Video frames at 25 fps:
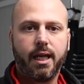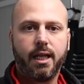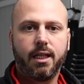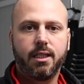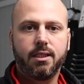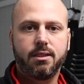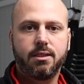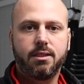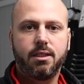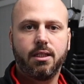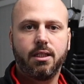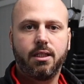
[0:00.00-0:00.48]

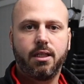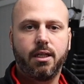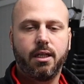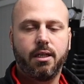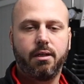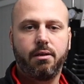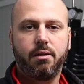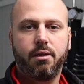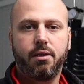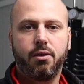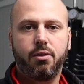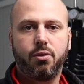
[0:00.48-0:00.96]
LSD
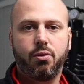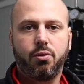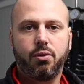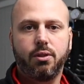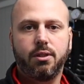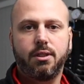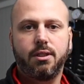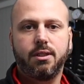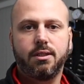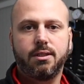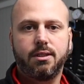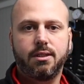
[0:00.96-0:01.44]
carrier
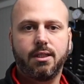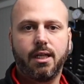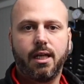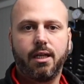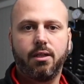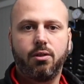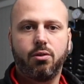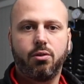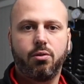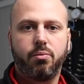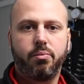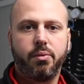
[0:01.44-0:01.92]
unit
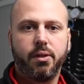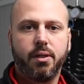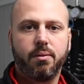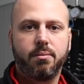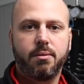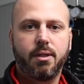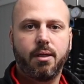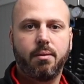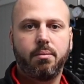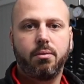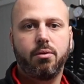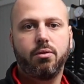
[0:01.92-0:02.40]
inside your
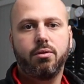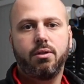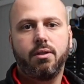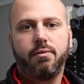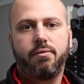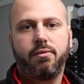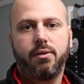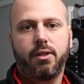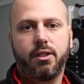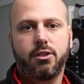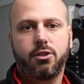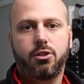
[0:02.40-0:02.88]
BMW
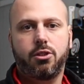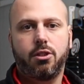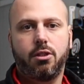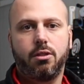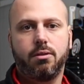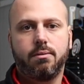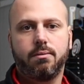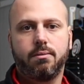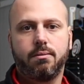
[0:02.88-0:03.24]
differential.